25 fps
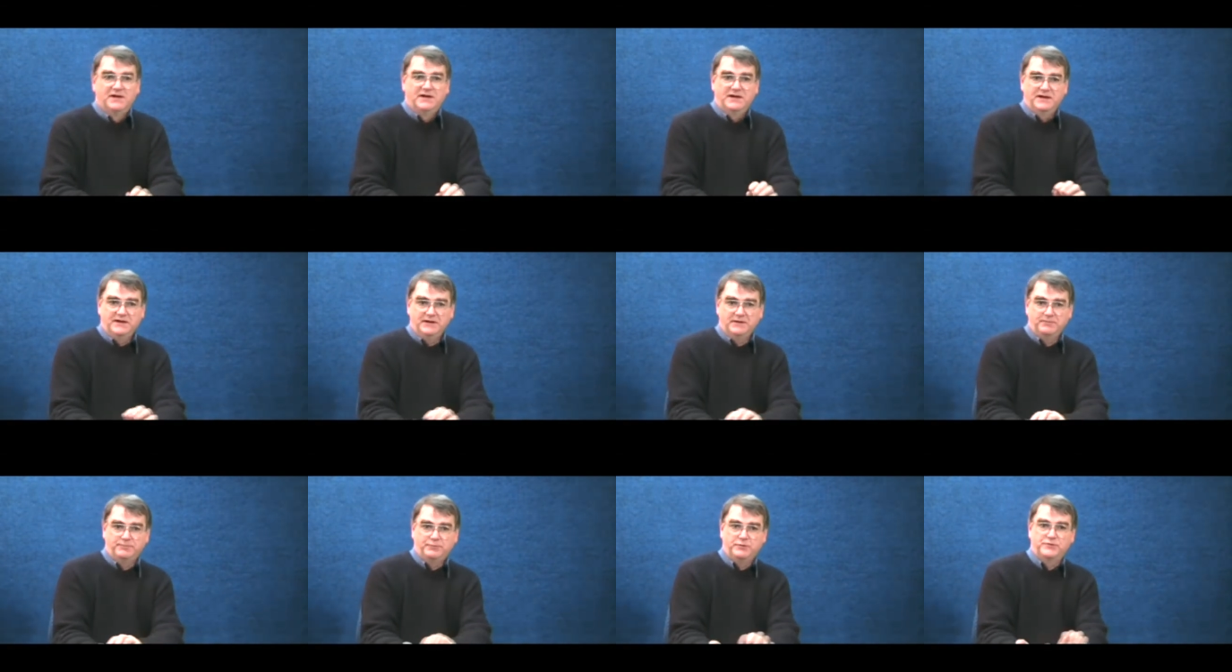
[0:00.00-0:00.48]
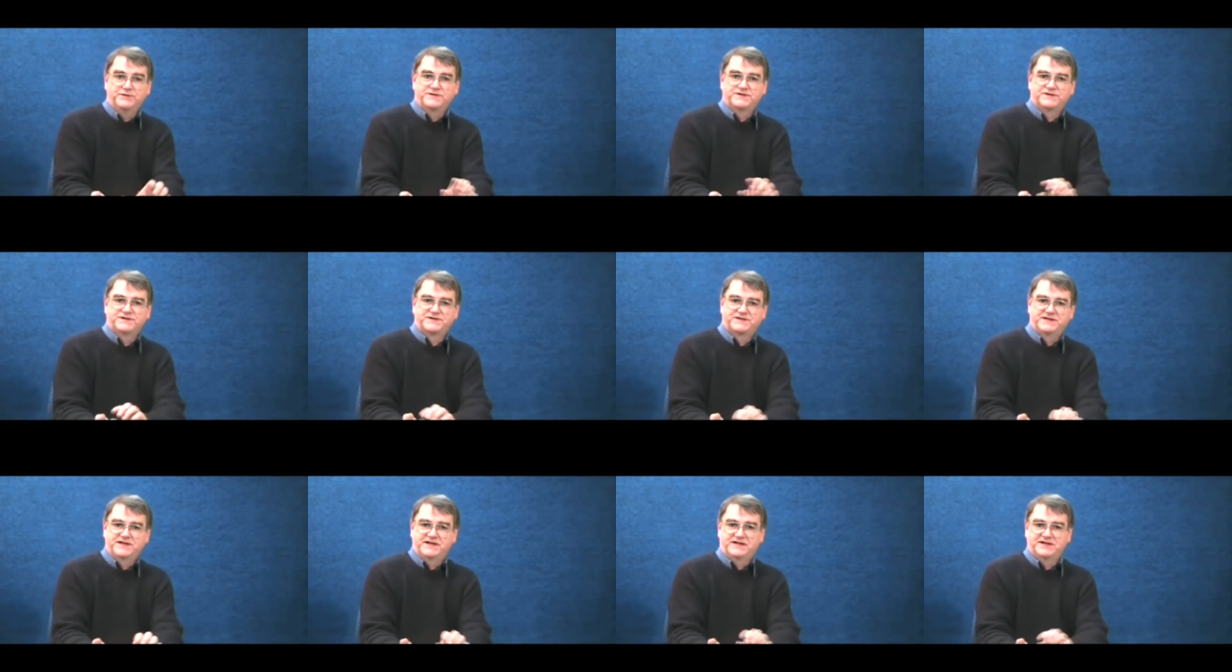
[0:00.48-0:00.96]
He'll put
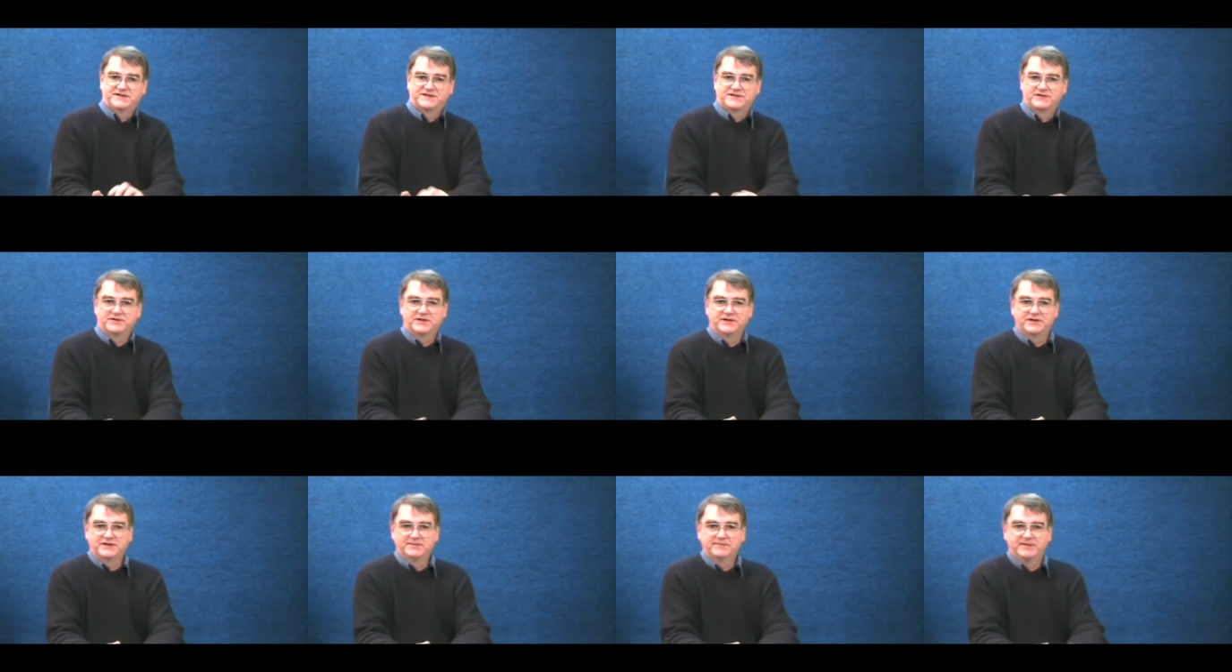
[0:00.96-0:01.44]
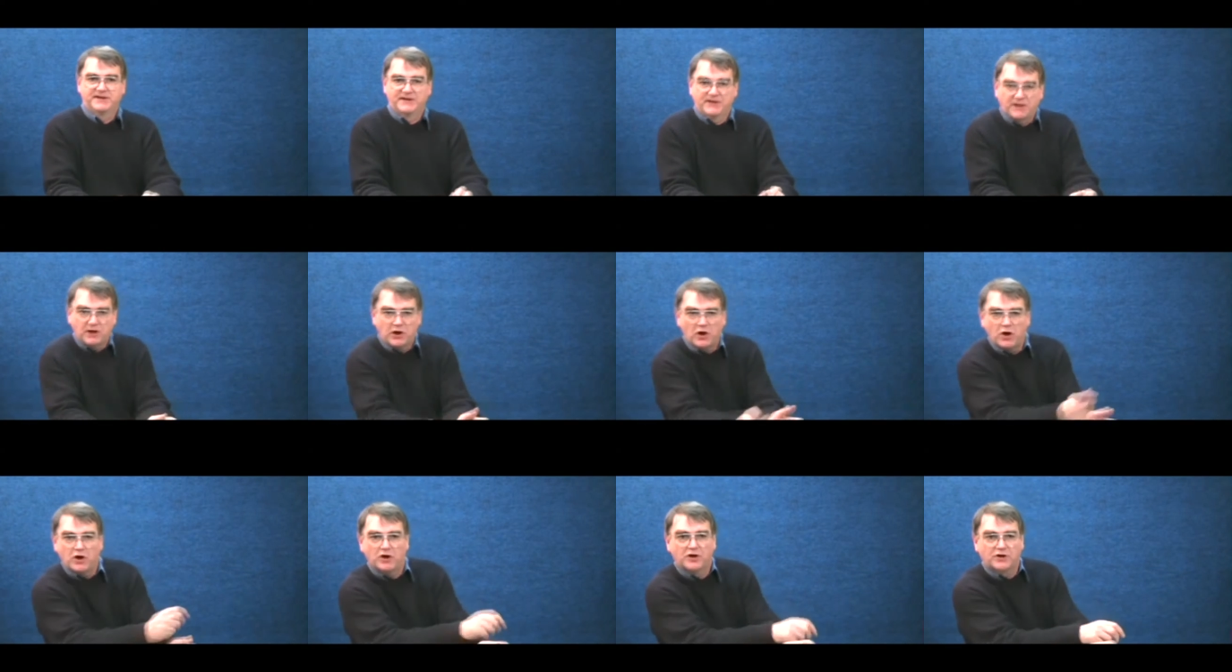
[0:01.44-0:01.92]
stickers on them
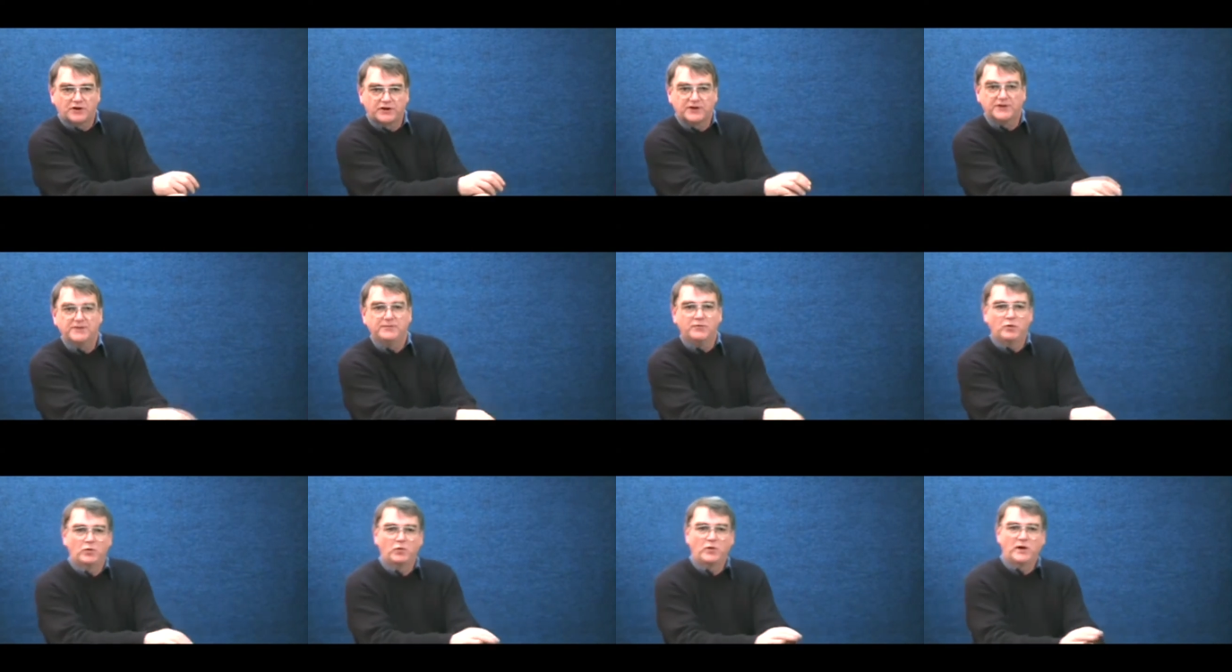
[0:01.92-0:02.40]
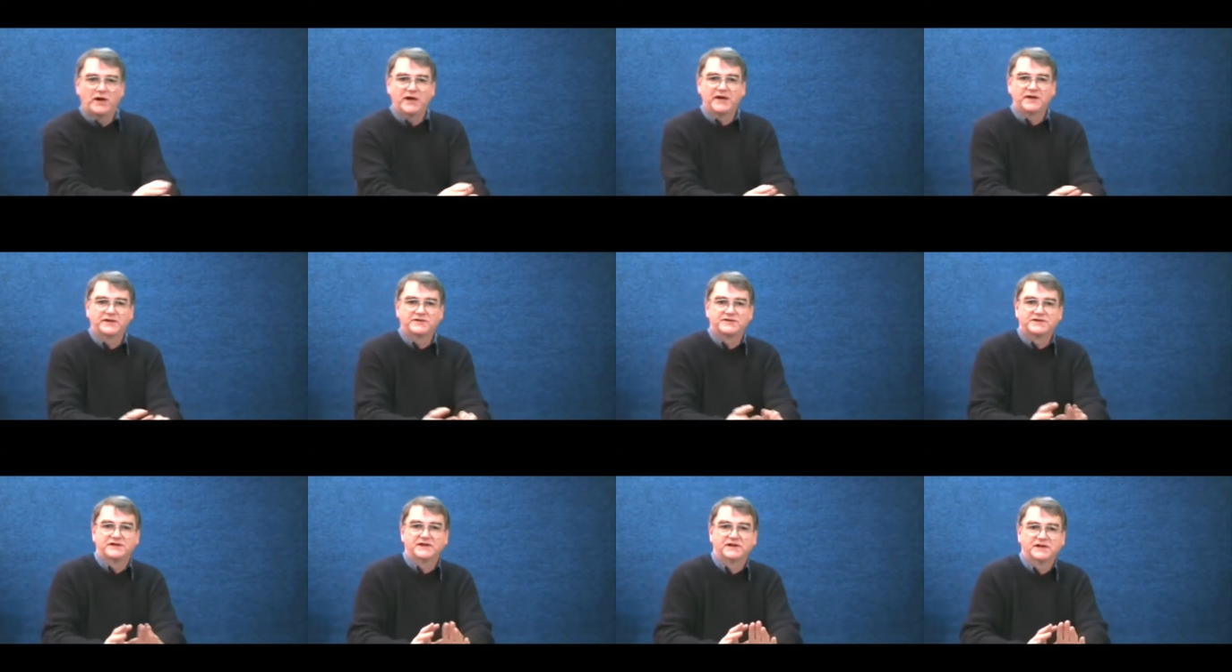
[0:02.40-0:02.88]
and lock them away
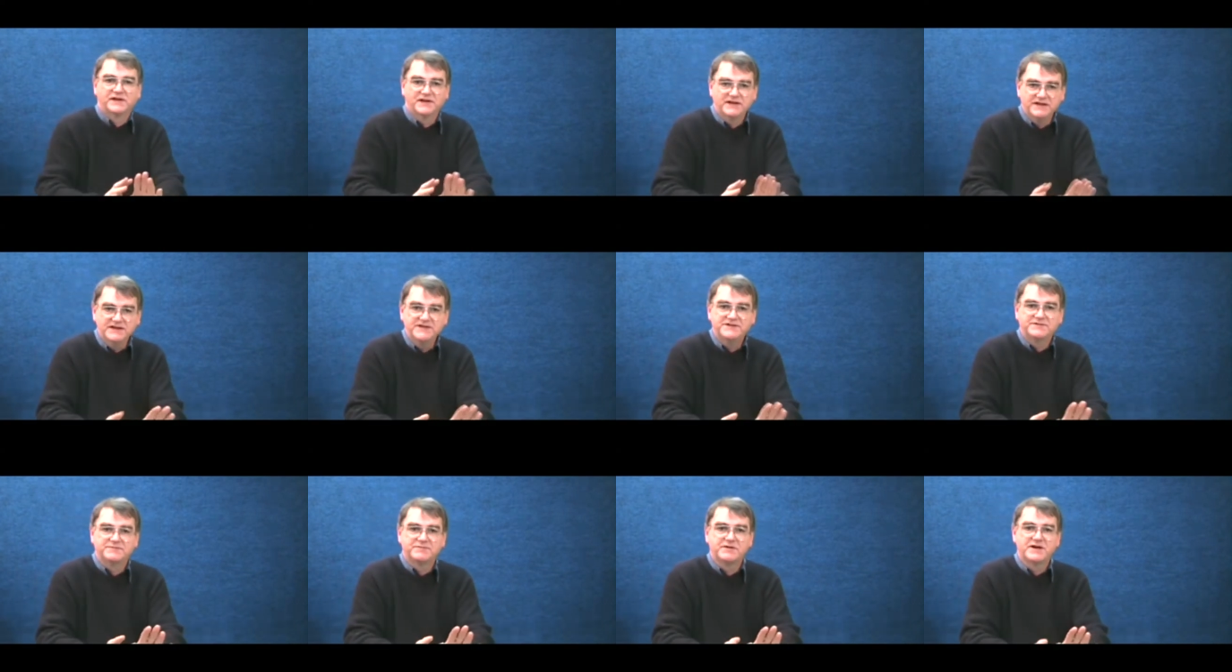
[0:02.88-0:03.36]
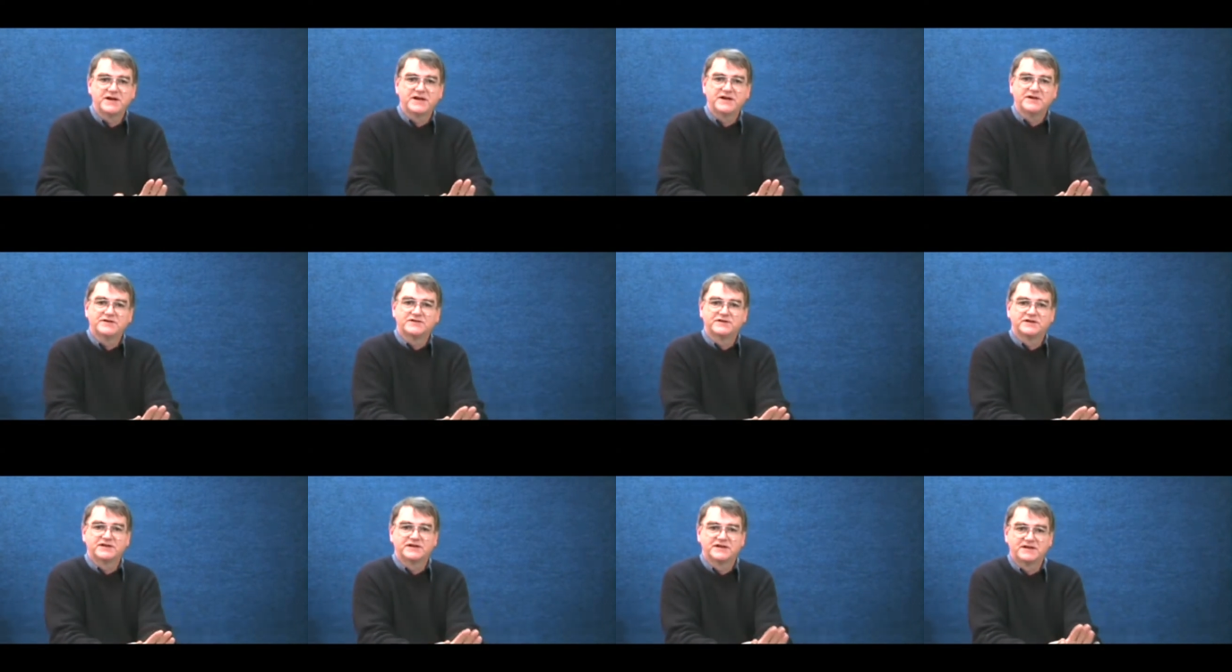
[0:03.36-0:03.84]
until he's ready
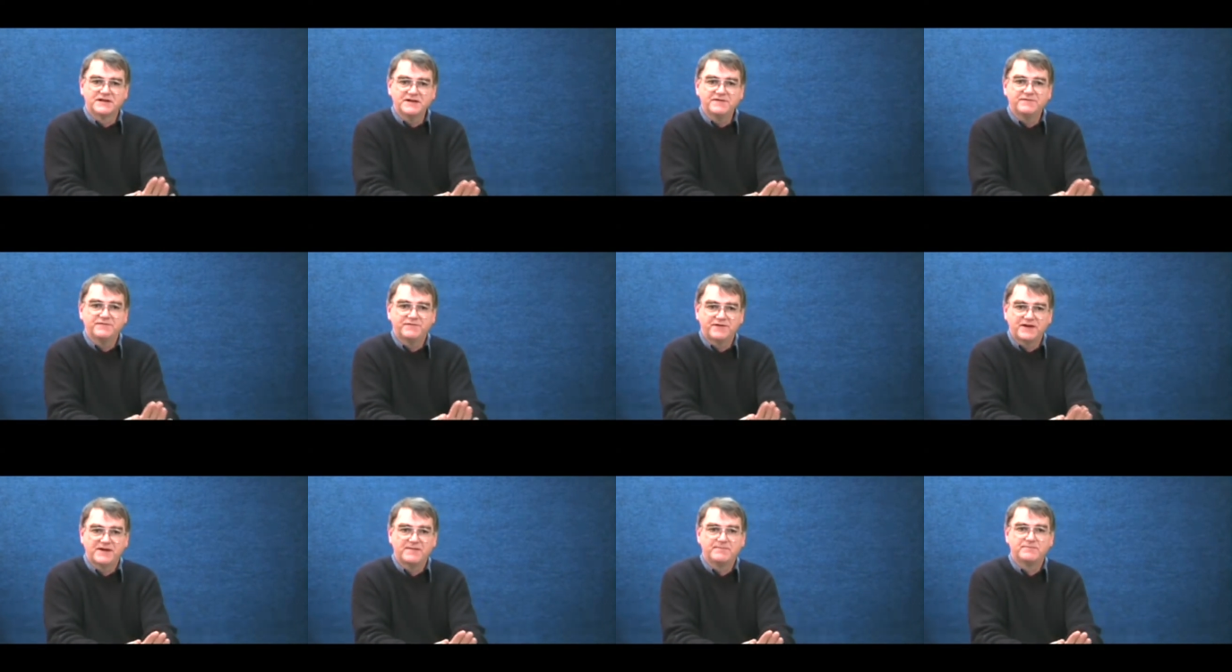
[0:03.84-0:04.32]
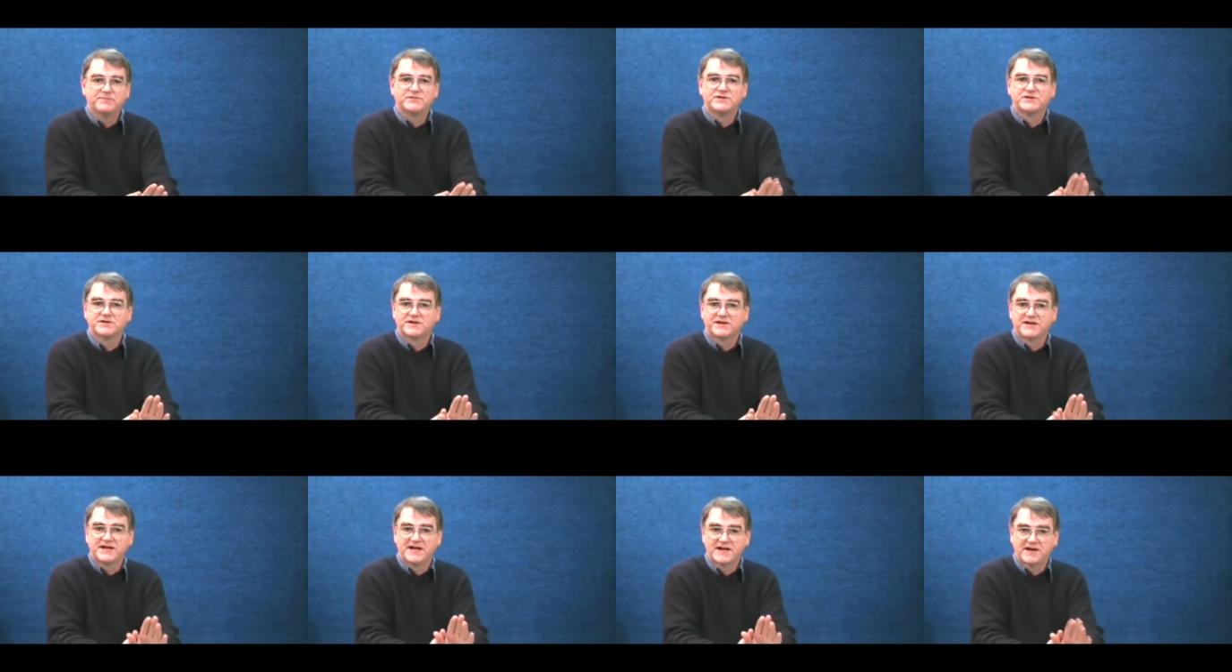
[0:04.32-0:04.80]
to give them to
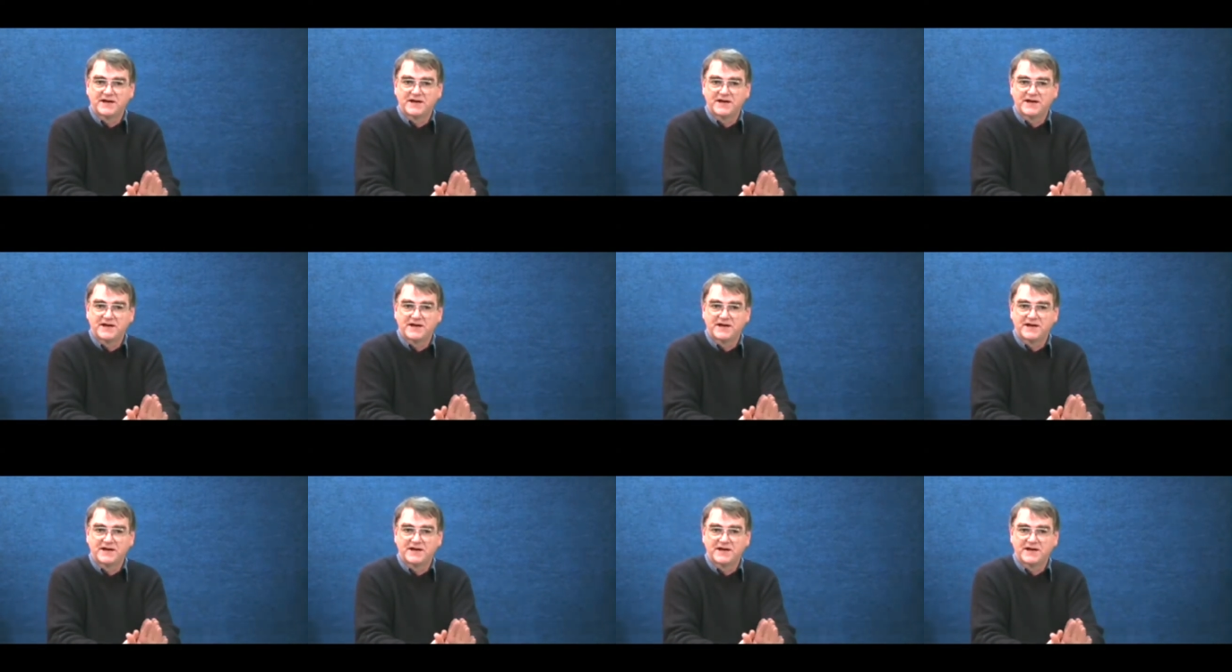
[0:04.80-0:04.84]
the